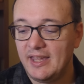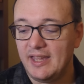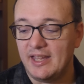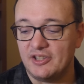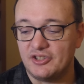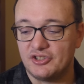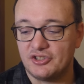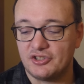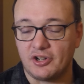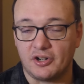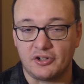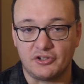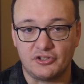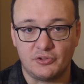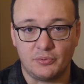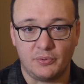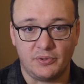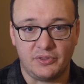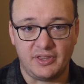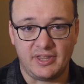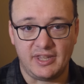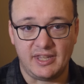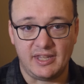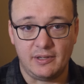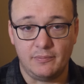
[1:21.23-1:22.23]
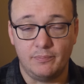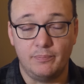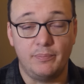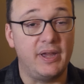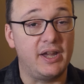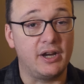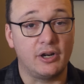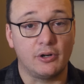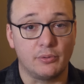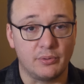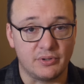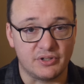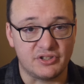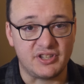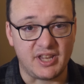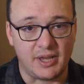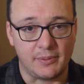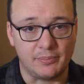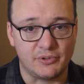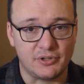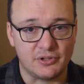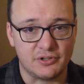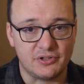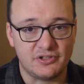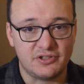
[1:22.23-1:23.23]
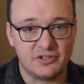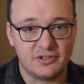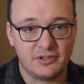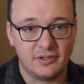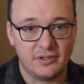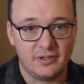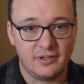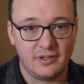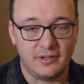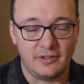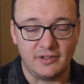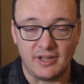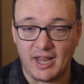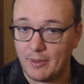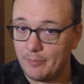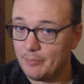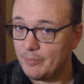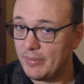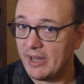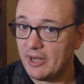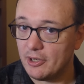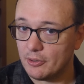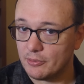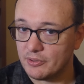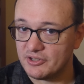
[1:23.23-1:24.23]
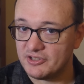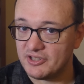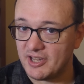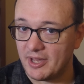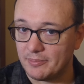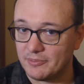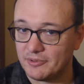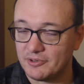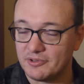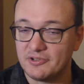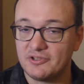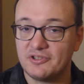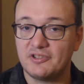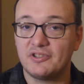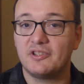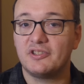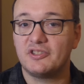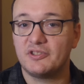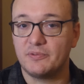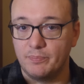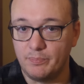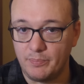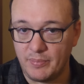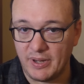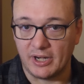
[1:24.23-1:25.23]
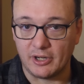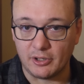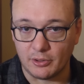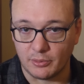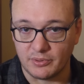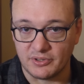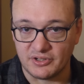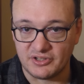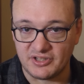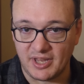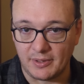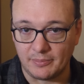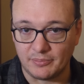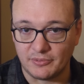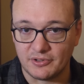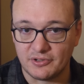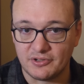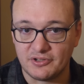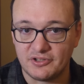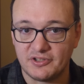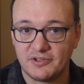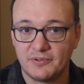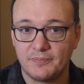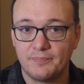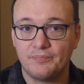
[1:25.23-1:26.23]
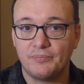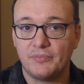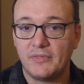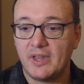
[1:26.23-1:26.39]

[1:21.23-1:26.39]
It starts with the baroreceptors, not baroreceptors, it's baroreceptors